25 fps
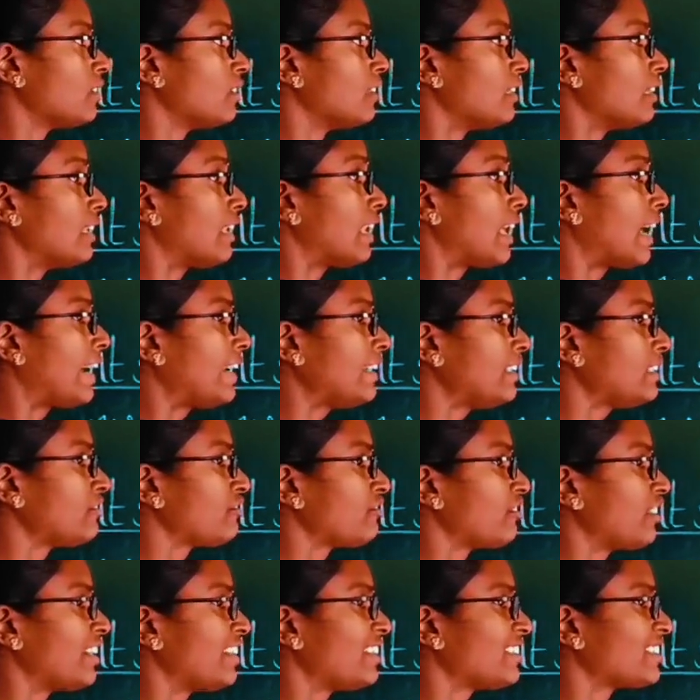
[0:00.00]

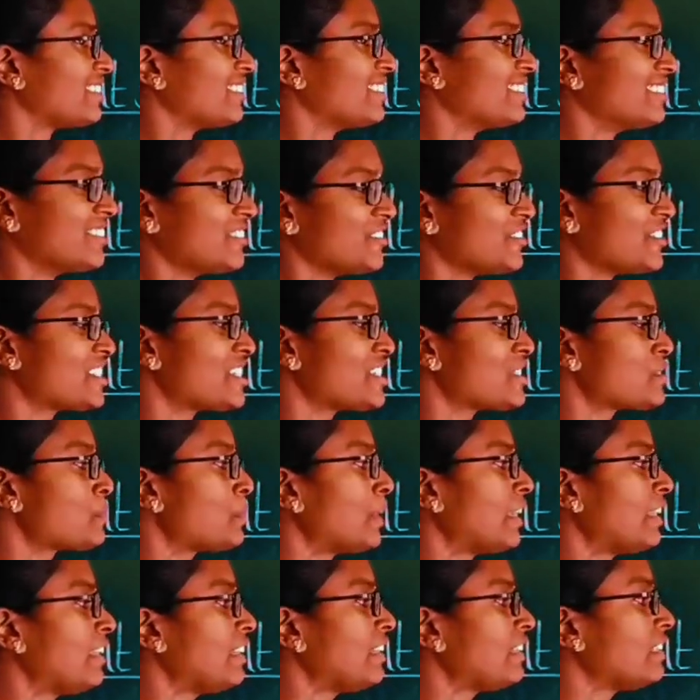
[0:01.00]
lightweight, which is
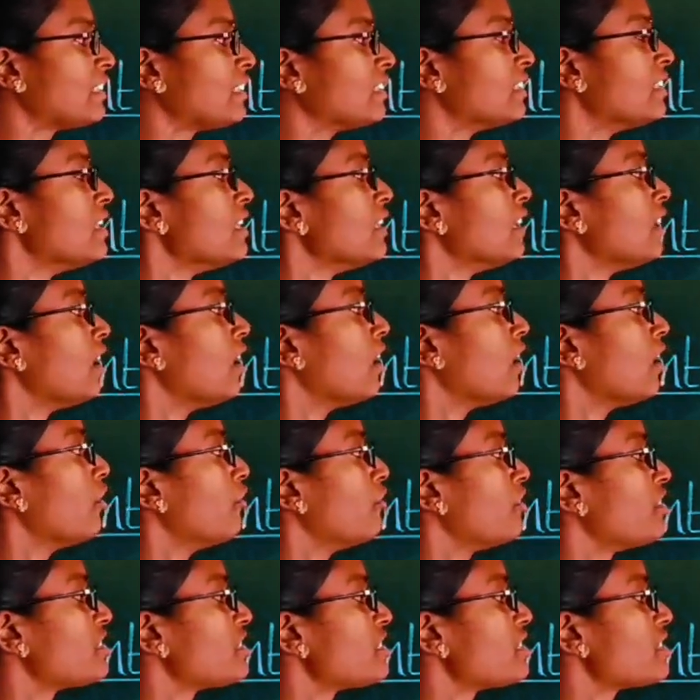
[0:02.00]
meaning
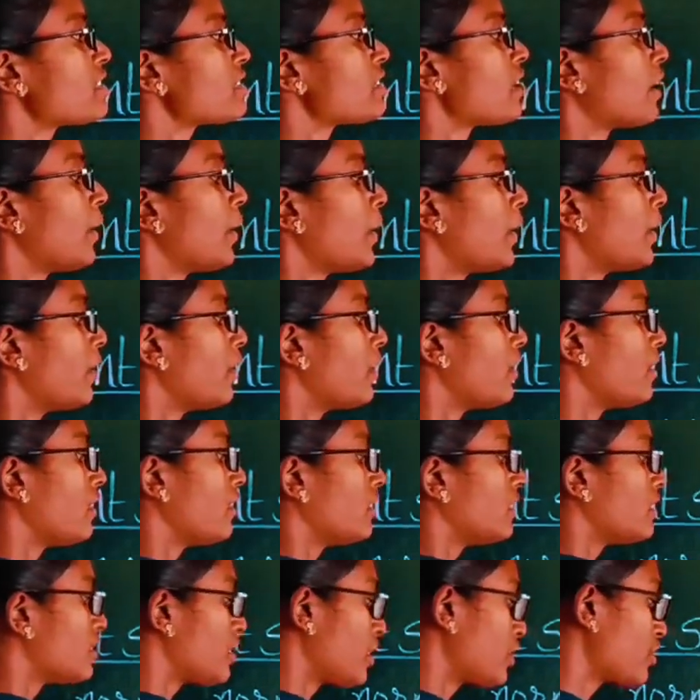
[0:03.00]
which is
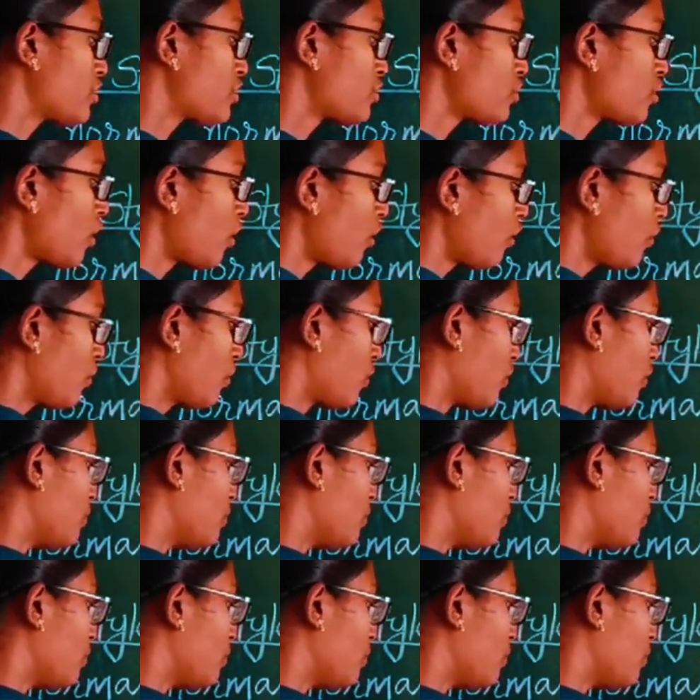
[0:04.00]
just of.